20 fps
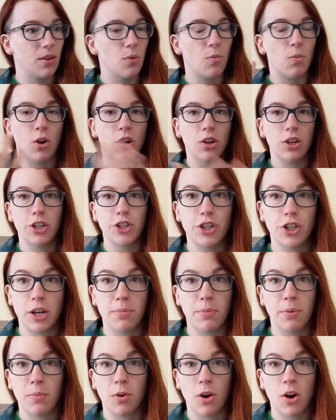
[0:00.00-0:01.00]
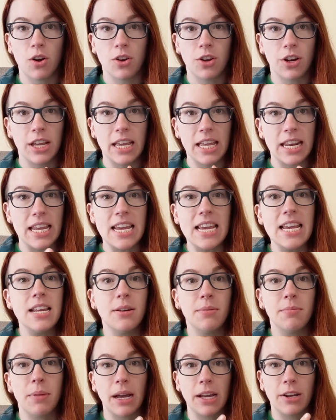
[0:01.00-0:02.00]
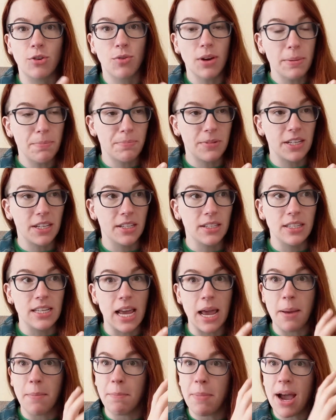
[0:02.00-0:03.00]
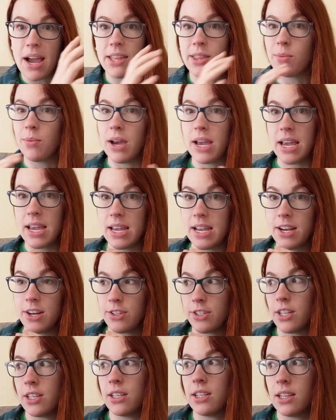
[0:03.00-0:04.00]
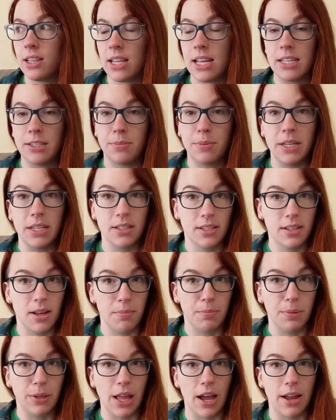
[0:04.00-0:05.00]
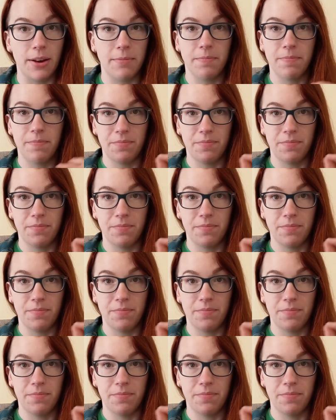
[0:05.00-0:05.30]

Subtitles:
we're ship and we're all going to get eaten by cryptids, and by the way, here's a little lesbian subplot.